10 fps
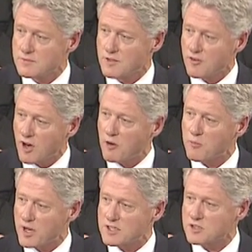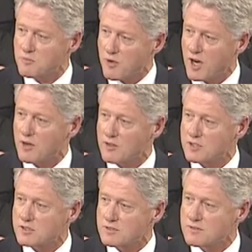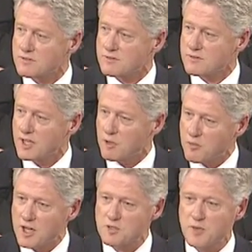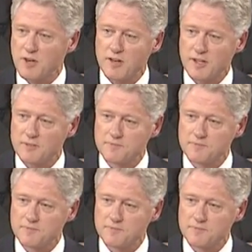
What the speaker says: for our present progress and prosperity.